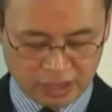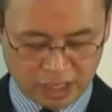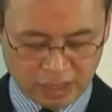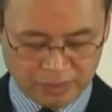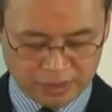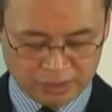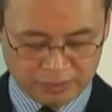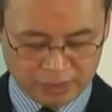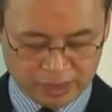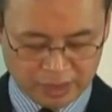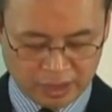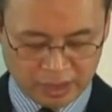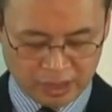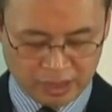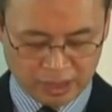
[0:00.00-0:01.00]
and
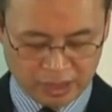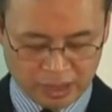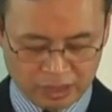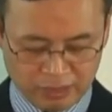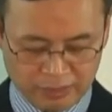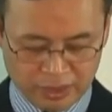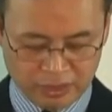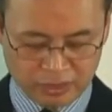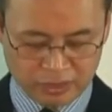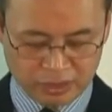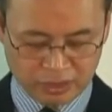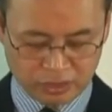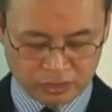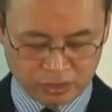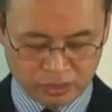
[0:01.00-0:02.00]
every
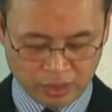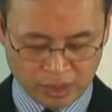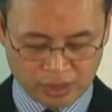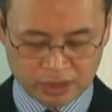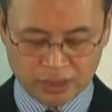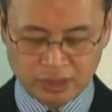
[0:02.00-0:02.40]
spirit